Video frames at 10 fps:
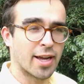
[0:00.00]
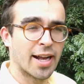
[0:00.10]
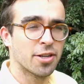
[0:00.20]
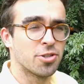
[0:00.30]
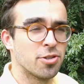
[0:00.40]

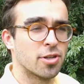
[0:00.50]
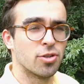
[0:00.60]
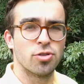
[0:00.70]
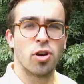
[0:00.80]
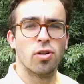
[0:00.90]
attitude
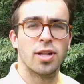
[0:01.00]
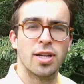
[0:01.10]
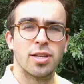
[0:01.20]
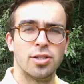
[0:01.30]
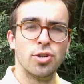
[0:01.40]
control
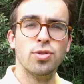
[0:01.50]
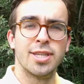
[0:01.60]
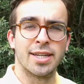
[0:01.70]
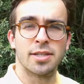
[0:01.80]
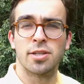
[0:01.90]

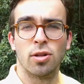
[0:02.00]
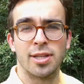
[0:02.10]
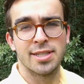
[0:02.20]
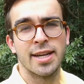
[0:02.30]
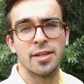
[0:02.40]
using a
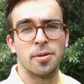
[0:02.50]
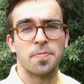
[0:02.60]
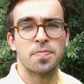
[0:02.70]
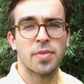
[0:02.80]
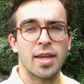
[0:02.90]
solar sail.
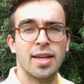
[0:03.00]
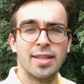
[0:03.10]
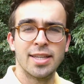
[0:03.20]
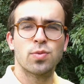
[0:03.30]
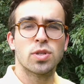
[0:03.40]

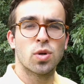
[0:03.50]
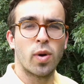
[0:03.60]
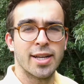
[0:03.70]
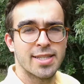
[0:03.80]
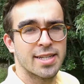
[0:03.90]
This was
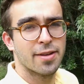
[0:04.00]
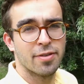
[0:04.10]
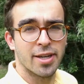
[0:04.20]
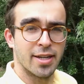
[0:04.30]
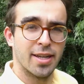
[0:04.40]
quite
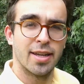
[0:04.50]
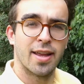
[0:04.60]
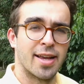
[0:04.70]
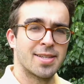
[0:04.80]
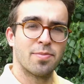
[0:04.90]
significant,
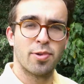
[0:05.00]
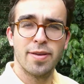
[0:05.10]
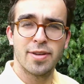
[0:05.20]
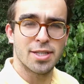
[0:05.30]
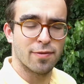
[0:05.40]
as in
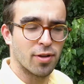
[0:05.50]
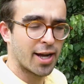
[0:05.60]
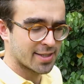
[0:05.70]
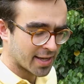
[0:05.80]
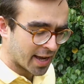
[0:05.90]
previous
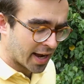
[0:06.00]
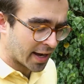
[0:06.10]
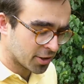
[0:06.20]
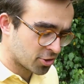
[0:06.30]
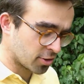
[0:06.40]
flights,
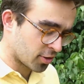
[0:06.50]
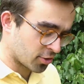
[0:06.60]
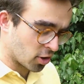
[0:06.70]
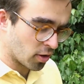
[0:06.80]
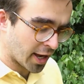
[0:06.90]
attitude
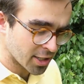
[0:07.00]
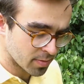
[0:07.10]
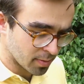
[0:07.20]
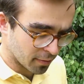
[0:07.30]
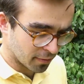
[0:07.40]
control had to
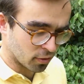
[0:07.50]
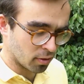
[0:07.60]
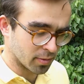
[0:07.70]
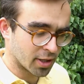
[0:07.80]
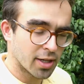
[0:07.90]
be
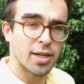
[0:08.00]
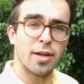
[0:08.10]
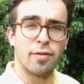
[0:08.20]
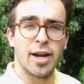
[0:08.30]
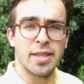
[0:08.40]
performed
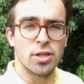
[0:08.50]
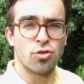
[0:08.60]
via the